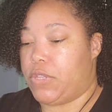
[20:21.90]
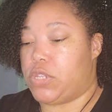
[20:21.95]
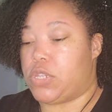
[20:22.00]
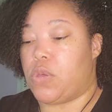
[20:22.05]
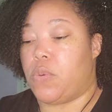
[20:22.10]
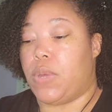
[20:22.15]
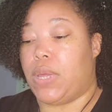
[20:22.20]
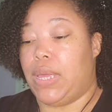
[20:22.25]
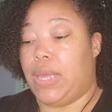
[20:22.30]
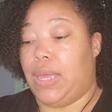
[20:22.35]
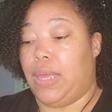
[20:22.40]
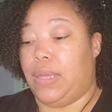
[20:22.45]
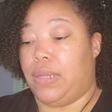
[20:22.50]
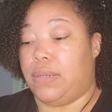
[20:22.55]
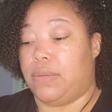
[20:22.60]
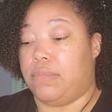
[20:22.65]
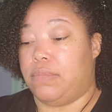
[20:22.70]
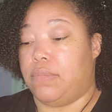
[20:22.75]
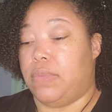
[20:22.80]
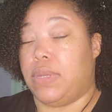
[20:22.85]
So
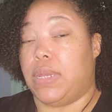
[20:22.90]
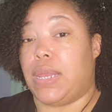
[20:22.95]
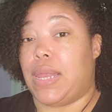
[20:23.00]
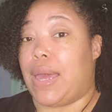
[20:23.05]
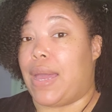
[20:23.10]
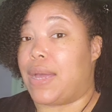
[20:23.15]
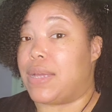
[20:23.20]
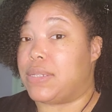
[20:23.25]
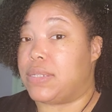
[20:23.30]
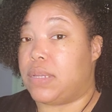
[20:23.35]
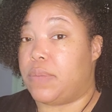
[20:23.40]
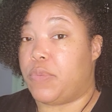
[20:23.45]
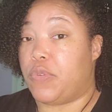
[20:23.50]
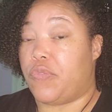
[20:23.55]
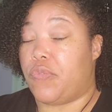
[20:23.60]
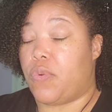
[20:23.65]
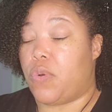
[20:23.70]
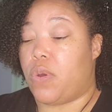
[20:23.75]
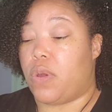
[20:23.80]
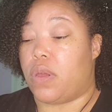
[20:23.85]
again, like I said
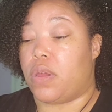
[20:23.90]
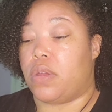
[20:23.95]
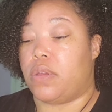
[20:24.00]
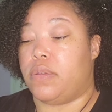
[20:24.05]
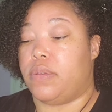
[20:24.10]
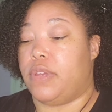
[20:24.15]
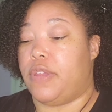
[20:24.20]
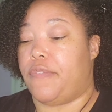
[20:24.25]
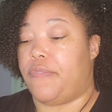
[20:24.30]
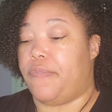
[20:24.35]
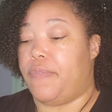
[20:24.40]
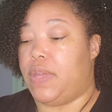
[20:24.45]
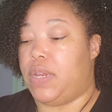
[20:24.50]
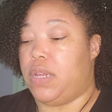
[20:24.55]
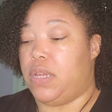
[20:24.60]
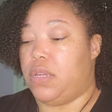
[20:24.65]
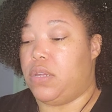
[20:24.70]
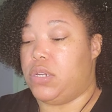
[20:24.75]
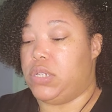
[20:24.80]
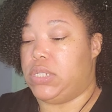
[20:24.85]
before,
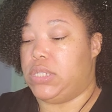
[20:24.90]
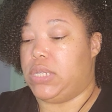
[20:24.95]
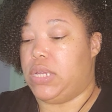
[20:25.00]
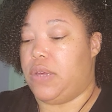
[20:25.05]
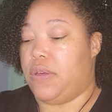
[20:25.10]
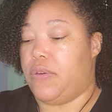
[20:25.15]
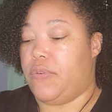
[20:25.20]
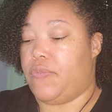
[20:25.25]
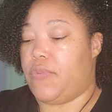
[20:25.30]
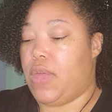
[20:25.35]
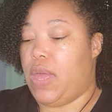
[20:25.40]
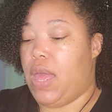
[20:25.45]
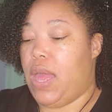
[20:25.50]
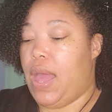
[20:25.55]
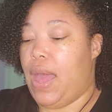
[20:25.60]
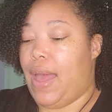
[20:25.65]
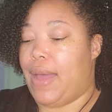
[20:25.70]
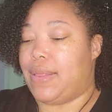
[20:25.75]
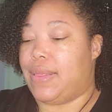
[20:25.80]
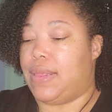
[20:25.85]
defending yourself.
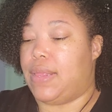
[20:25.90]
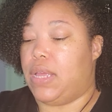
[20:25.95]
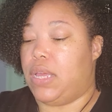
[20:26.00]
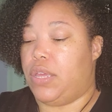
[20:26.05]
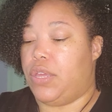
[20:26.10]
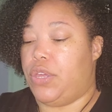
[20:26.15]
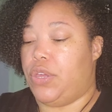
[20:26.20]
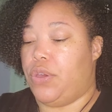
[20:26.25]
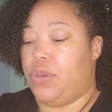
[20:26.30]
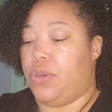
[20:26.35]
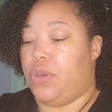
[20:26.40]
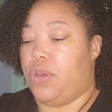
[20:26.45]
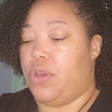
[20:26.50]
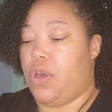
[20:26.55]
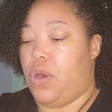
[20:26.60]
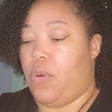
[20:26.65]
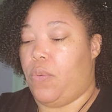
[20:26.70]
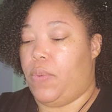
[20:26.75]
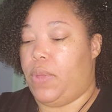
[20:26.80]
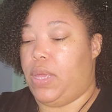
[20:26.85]
I think you're
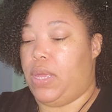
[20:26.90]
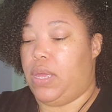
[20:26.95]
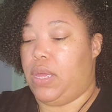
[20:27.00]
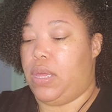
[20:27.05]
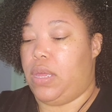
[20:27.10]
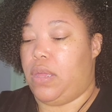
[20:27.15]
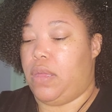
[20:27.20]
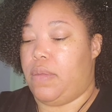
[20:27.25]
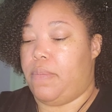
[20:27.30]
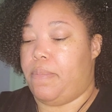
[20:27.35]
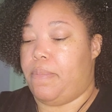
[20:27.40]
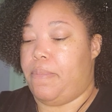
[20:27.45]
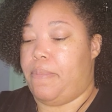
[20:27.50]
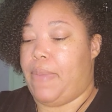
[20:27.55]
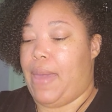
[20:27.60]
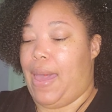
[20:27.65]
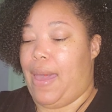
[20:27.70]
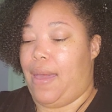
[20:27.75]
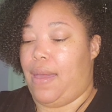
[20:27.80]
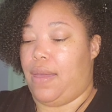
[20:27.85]
going
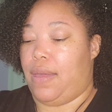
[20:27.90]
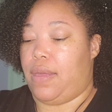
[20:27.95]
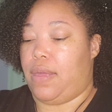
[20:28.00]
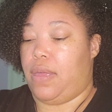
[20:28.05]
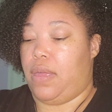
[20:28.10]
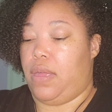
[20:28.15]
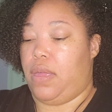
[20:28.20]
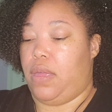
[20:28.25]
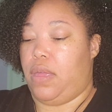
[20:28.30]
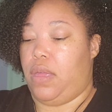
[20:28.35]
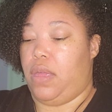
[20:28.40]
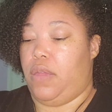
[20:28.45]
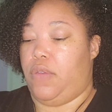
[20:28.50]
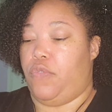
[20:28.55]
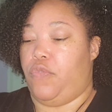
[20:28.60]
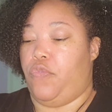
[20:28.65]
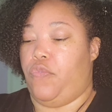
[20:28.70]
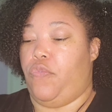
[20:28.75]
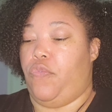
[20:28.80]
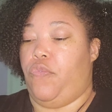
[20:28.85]
back
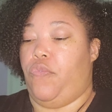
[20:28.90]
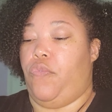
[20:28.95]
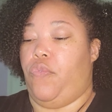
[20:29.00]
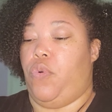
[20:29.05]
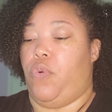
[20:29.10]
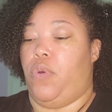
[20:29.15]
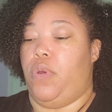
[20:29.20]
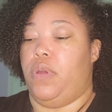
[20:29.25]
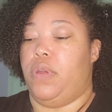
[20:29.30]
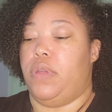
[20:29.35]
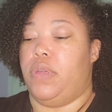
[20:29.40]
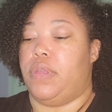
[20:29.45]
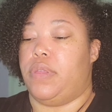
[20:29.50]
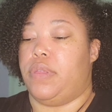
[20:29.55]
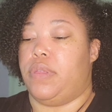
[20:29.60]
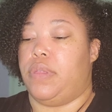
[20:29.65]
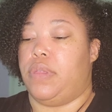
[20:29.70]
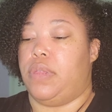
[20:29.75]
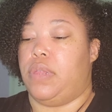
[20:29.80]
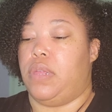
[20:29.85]
and forth
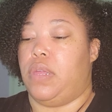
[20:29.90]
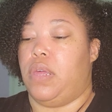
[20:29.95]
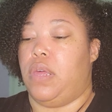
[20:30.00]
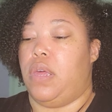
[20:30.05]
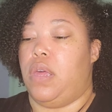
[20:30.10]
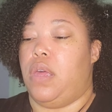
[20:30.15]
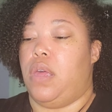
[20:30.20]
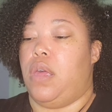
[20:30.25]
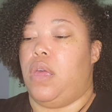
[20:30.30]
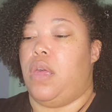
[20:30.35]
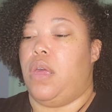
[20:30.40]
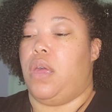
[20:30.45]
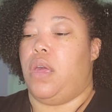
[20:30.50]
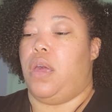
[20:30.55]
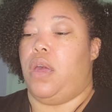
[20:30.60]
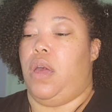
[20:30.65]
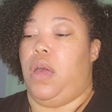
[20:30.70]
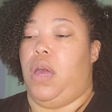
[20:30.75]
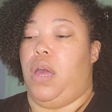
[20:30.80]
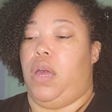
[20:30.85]

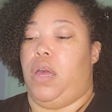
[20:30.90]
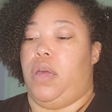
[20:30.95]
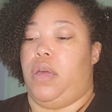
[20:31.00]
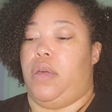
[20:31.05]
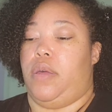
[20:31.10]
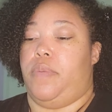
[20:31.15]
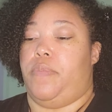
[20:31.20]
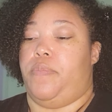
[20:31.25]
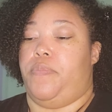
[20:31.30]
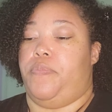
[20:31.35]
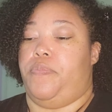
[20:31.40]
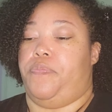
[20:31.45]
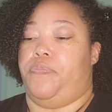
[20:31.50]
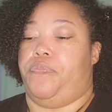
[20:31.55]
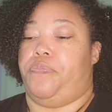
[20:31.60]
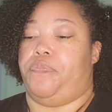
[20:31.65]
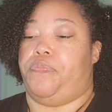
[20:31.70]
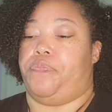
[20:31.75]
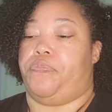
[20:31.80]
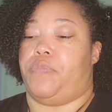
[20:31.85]
um,
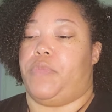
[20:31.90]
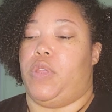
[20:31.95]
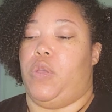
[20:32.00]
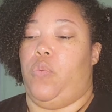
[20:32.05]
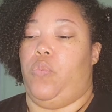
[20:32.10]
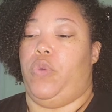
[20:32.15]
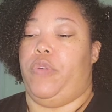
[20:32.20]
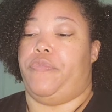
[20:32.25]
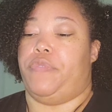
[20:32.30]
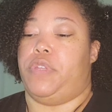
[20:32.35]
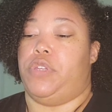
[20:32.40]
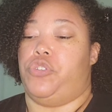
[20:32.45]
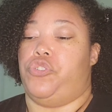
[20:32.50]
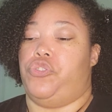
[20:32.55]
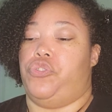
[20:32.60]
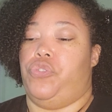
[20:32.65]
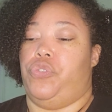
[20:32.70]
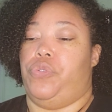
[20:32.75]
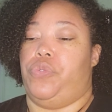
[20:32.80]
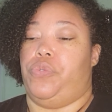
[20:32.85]
with the
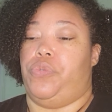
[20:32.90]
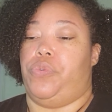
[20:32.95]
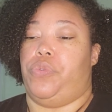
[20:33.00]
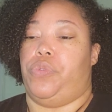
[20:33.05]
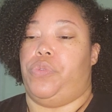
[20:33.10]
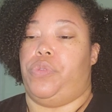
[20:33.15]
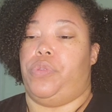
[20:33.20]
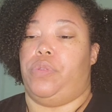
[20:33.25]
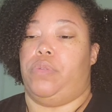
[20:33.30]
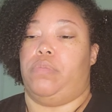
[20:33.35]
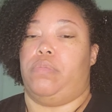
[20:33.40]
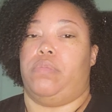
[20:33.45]
truth.